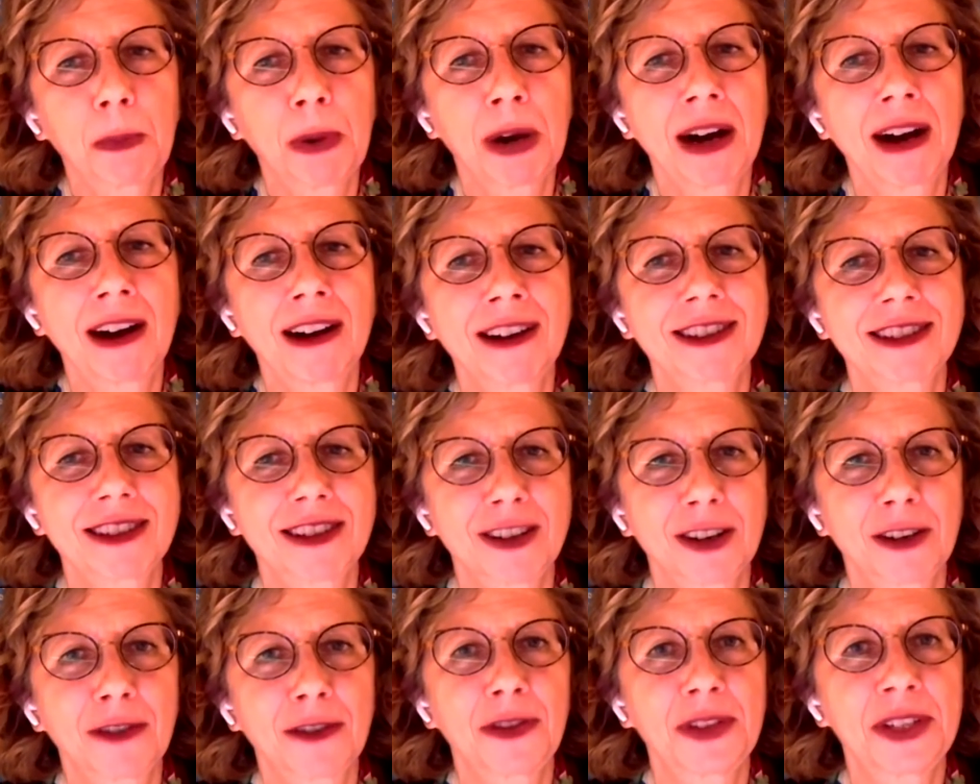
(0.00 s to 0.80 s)
was
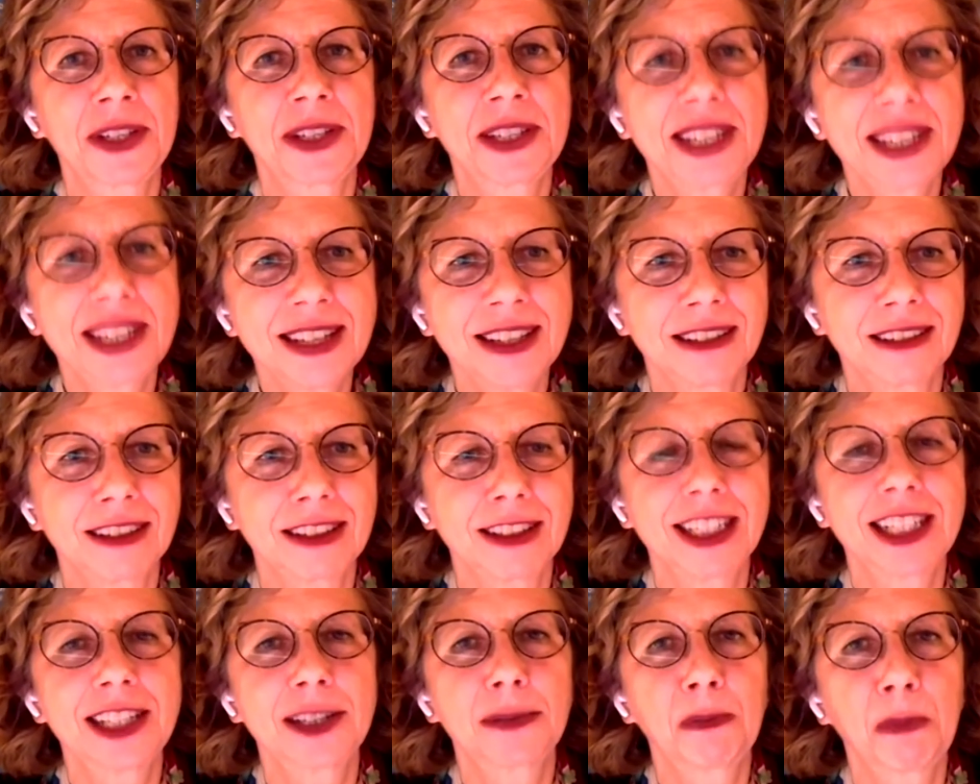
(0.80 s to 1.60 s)
part of the
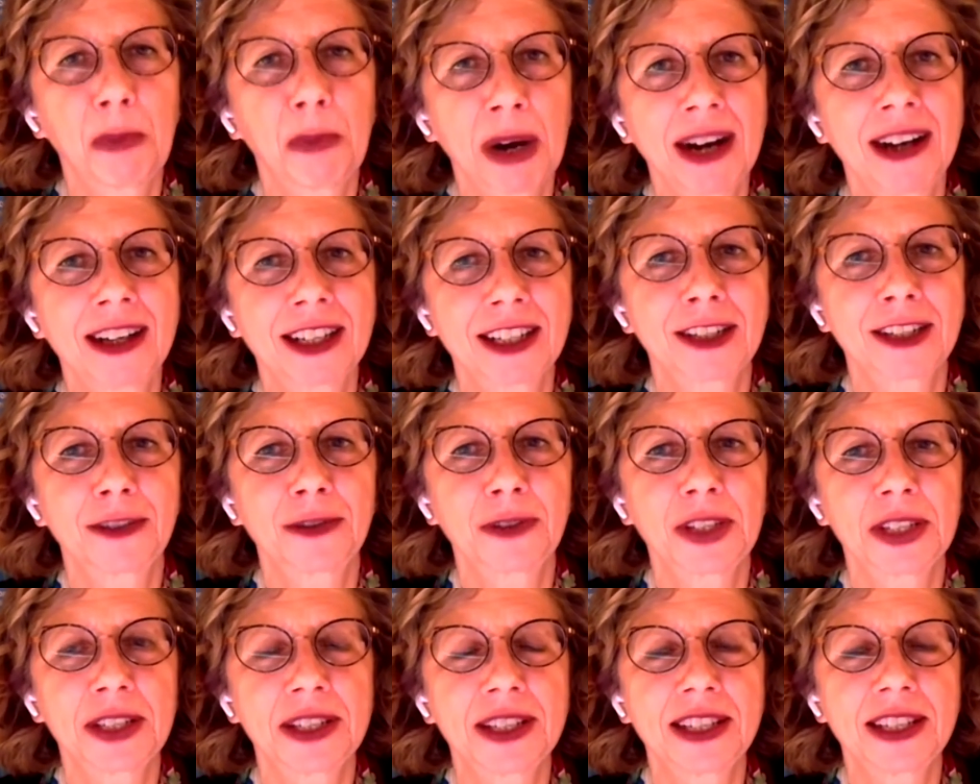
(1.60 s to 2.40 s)
deal, is part
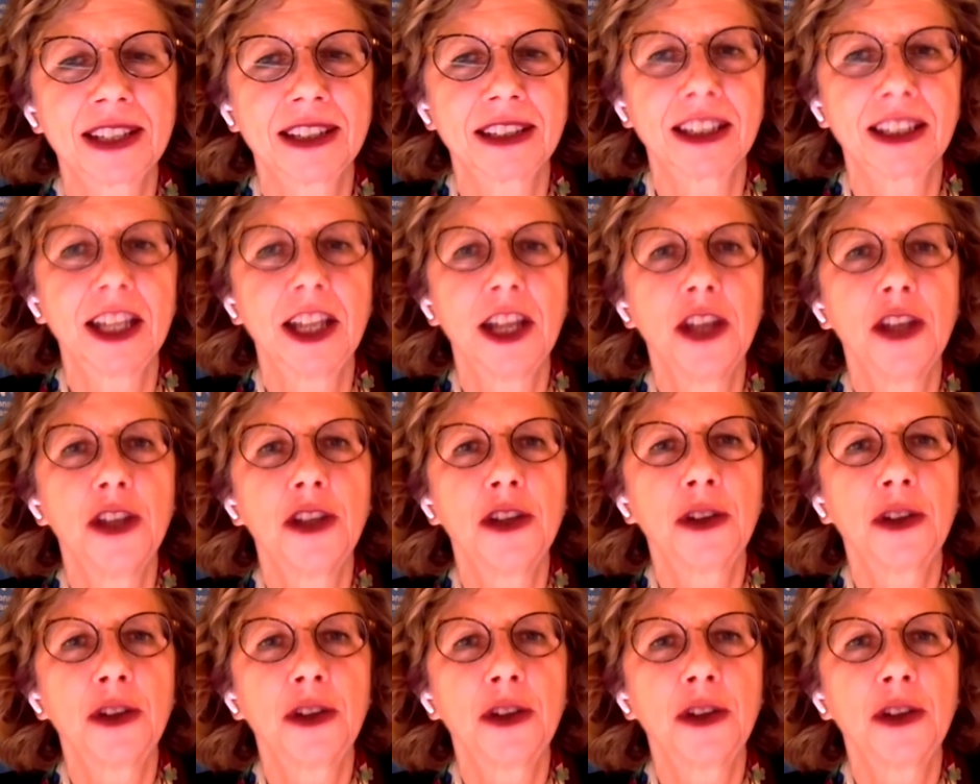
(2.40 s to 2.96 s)
of the deal.